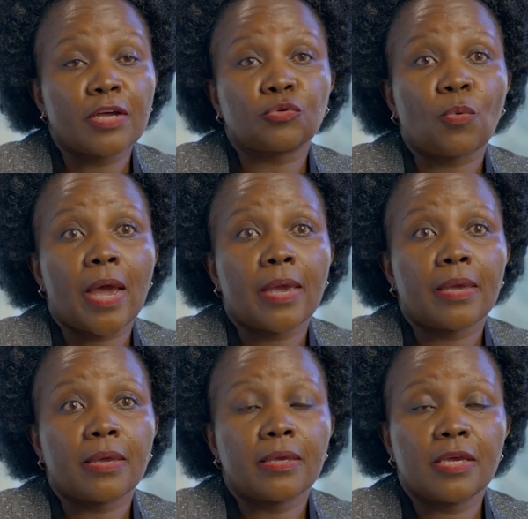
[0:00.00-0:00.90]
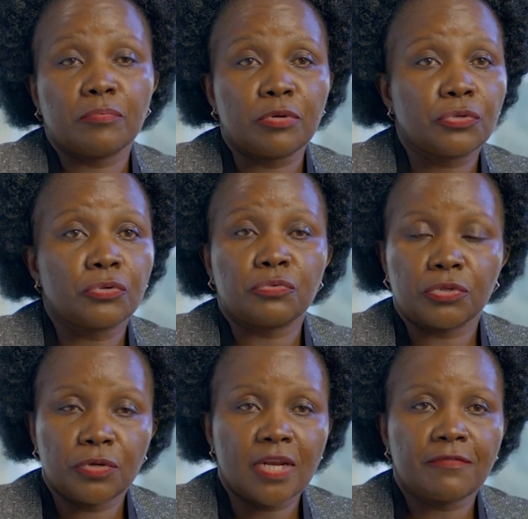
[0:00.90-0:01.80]
that's why he had been told, we
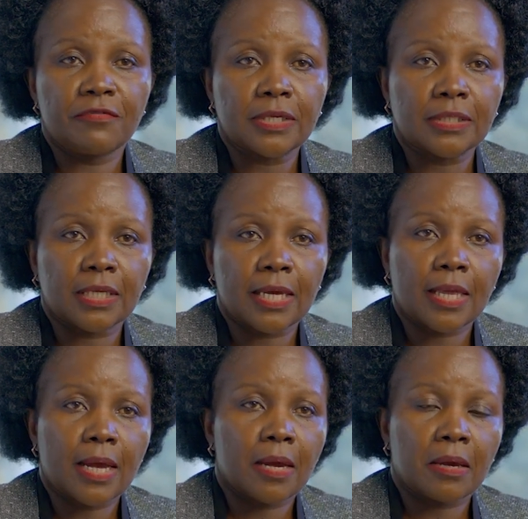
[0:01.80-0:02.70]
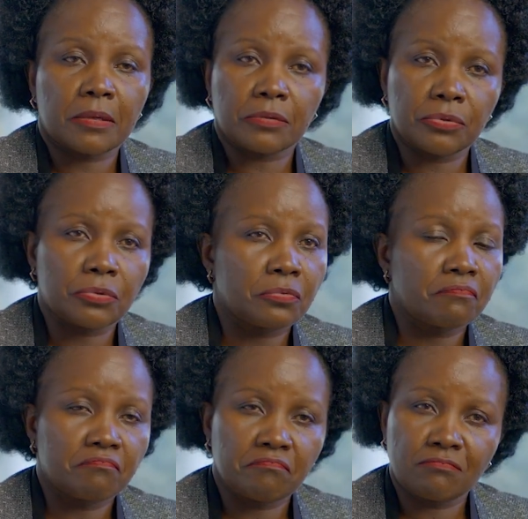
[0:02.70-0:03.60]
don't have drugs in Kenya, and so
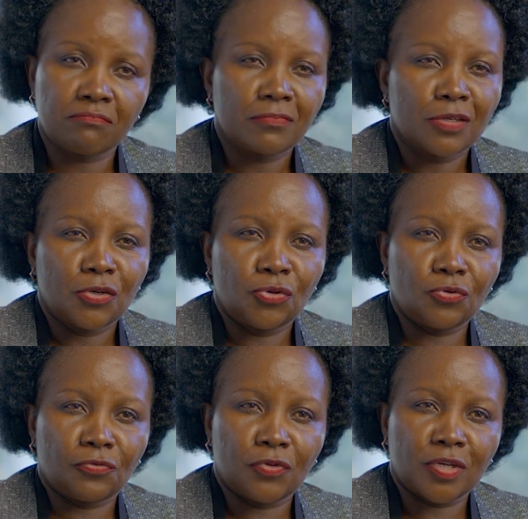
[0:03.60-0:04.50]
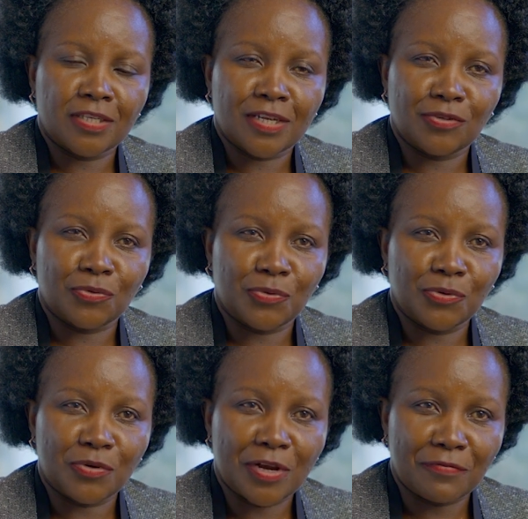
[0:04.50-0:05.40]
your fate is that you're going
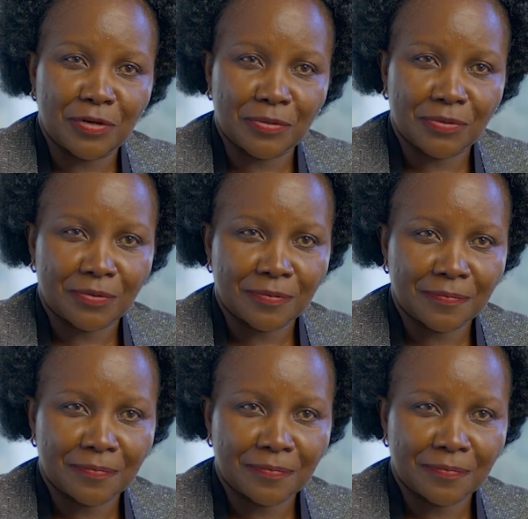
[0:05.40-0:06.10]
to die very soon.